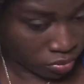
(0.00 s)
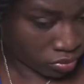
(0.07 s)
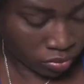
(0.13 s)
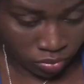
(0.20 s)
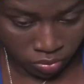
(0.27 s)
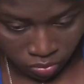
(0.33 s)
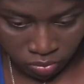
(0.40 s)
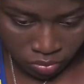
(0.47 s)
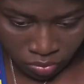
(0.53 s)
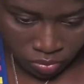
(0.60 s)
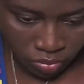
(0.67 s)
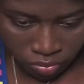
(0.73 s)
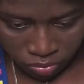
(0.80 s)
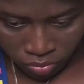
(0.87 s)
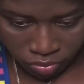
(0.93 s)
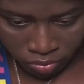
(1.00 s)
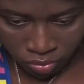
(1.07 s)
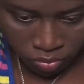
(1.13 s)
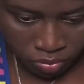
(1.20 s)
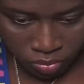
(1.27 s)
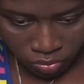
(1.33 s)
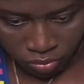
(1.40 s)
even be able to
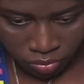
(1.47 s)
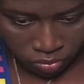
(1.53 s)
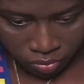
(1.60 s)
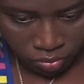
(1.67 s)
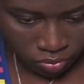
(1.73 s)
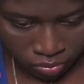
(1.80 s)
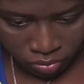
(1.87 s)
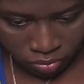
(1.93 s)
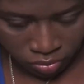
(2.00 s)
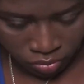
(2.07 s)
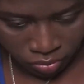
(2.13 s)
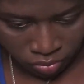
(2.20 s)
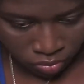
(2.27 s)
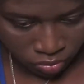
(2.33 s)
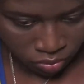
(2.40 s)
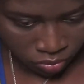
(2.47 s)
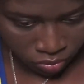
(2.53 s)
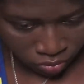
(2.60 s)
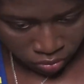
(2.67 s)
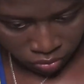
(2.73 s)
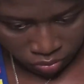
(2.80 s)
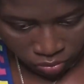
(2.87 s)
notice that section there
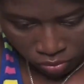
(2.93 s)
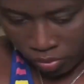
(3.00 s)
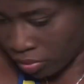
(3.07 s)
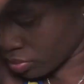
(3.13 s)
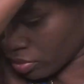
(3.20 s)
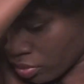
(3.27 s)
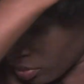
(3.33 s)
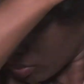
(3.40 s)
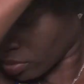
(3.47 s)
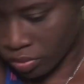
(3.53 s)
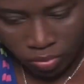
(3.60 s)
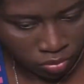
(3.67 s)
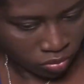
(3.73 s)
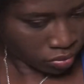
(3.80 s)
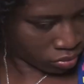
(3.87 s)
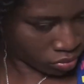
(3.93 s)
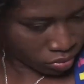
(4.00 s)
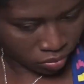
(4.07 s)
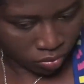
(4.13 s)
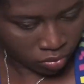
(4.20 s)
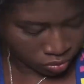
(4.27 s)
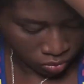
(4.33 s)
that I had the
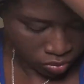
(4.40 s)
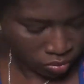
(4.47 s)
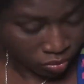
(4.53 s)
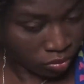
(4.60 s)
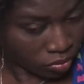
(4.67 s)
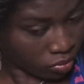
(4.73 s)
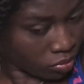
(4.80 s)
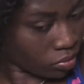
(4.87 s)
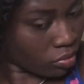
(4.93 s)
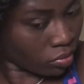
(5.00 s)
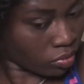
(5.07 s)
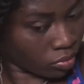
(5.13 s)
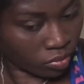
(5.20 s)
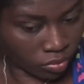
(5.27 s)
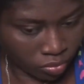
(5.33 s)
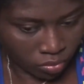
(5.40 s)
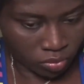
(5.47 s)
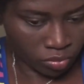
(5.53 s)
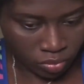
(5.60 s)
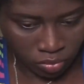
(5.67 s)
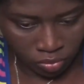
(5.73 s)
patch. So